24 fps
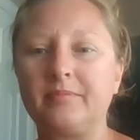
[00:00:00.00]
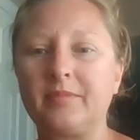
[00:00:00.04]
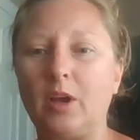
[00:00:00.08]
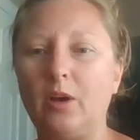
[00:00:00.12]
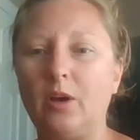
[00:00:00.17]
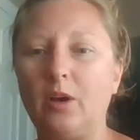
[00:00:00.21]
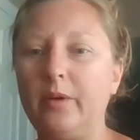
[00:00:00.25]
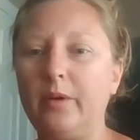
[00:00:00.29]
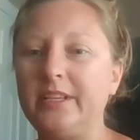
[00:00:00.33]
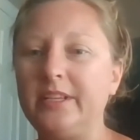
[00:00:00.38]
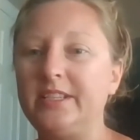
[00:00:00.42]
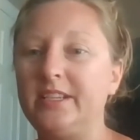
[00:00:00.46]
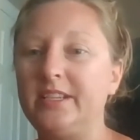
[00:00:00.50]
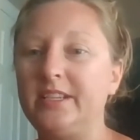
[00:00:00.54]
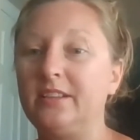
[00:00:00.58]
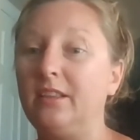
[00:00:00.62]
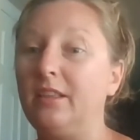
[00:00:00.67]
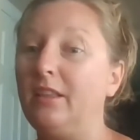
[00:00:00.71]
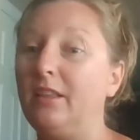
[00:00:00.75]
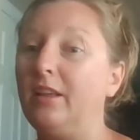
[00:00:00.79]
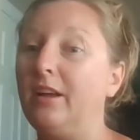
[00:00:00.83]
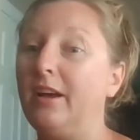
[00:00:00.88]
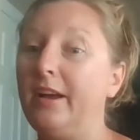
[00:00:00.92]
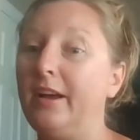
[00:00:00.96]
I see
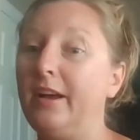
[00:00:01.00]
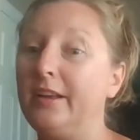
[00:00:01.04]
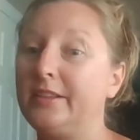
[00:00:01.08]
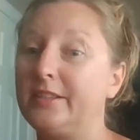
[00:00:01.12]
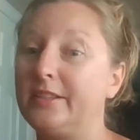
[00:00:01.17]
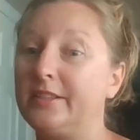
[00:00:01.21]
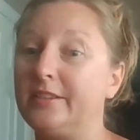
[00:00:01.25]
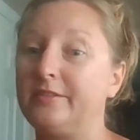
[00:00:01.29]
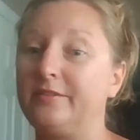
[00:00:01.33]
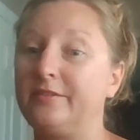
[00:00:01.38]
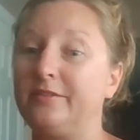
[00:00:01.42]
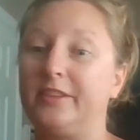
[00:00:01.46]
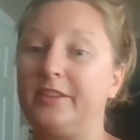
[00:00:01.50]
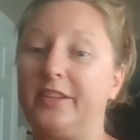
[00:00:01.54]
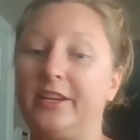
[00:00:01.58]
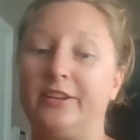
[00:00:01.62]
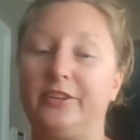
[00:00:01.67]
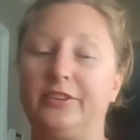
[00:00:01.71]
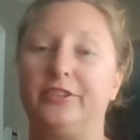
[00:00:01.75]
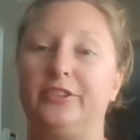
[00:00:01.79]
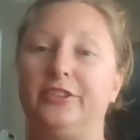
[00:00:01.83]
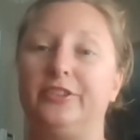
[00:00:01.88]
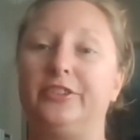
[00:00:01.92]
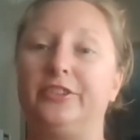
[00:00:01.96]
lots of
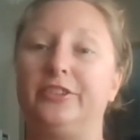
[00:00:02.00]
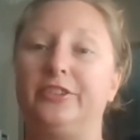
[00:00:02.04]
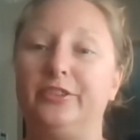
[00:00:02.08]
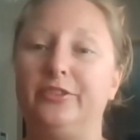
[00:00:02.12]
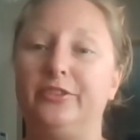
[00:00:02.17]
letters.